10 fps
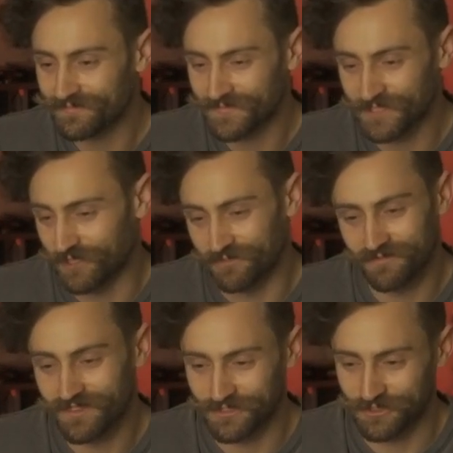So
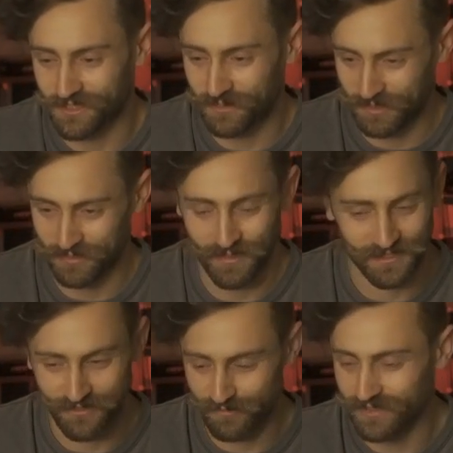interesting
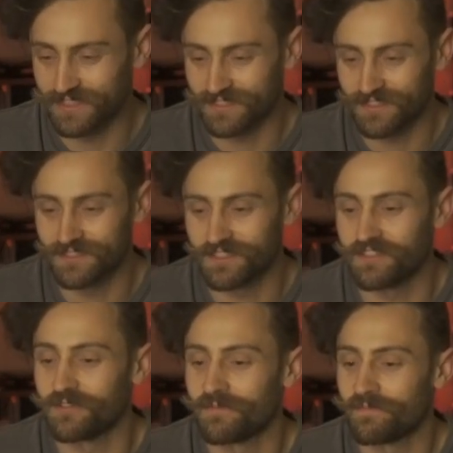perspective, but let's
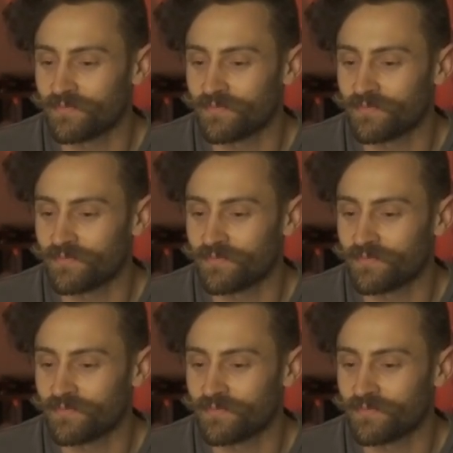continue.